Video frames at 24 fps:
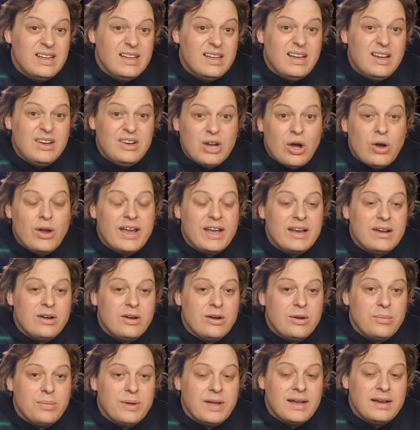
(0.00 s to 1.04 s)
knocking on
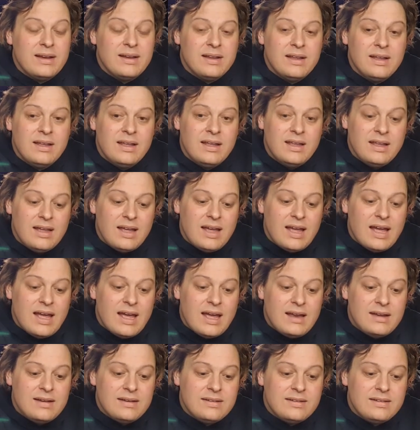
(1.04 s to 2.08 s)
a bit,
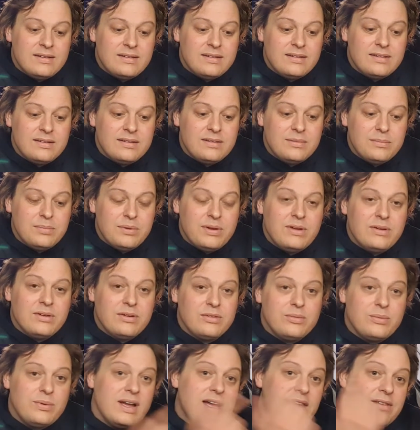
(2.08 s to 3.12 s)
and
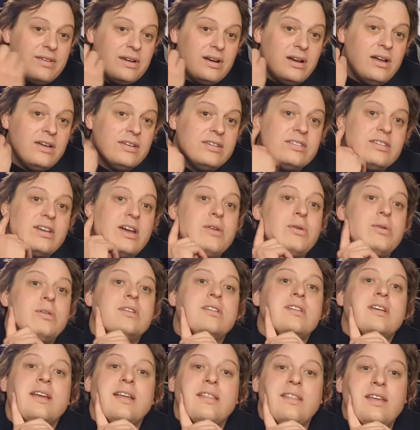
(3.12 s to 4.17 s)
because we have a lot of
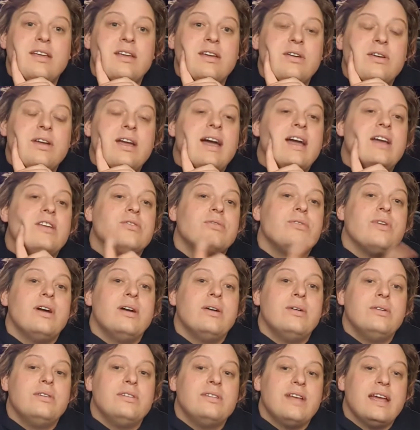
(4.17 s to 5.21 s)
salt in the UK's
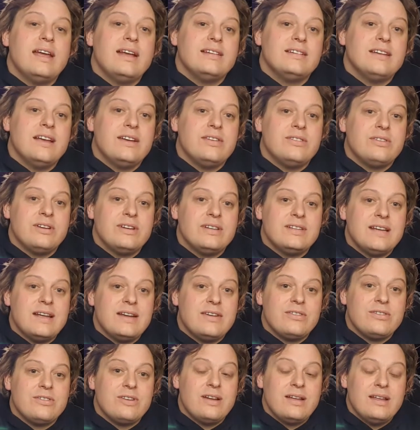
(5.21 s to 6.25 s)
roads, etc,
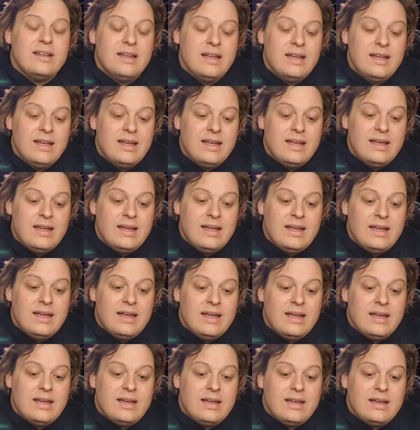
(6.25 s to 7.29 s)
etc,
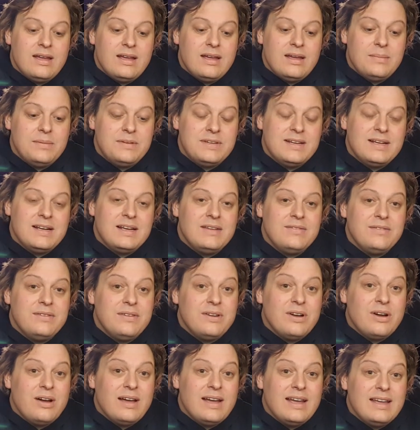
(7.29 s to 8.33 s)
particularly if you've
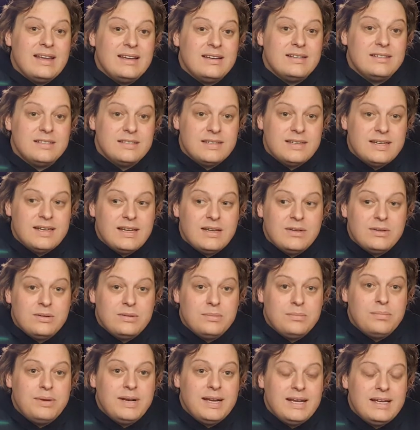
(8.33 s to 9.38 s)
got a steel
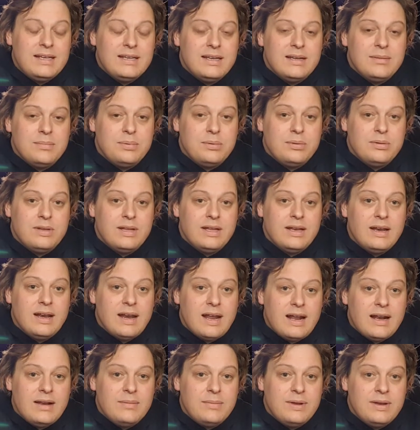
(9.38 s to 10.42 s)
bleed nipple in an
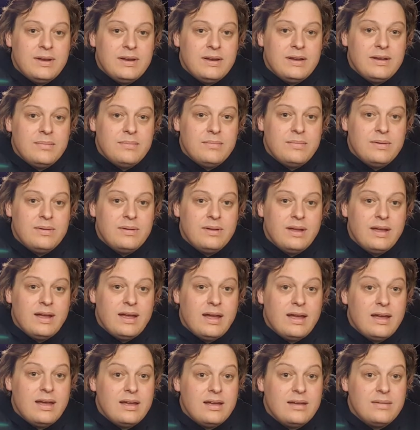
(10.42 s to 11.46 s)
aluminium
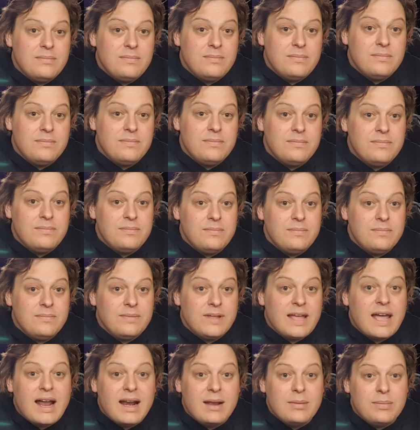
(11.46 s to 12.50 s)

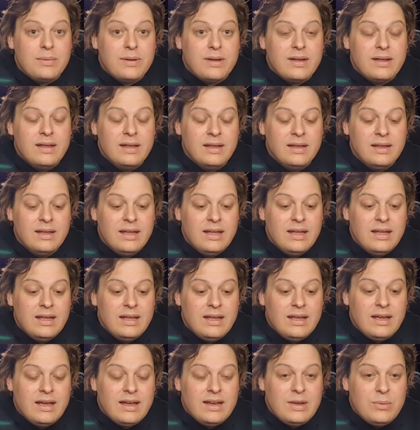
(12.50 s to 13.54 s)
caliper
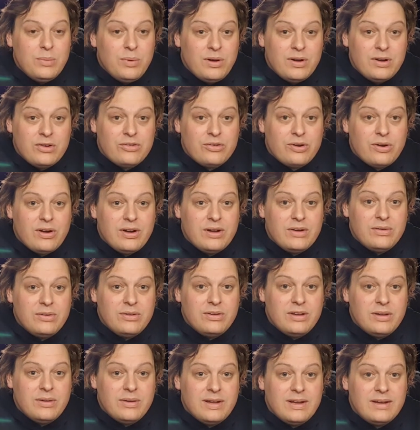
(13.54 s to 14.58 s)
and you want to try and
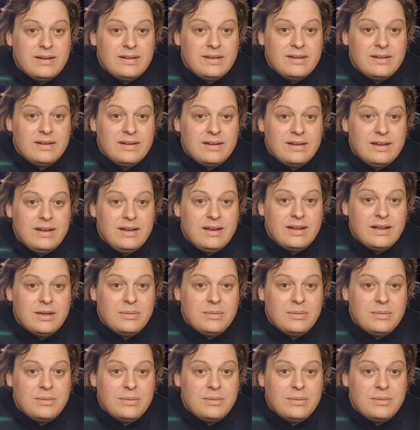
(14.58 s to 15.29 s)
undo it, you know,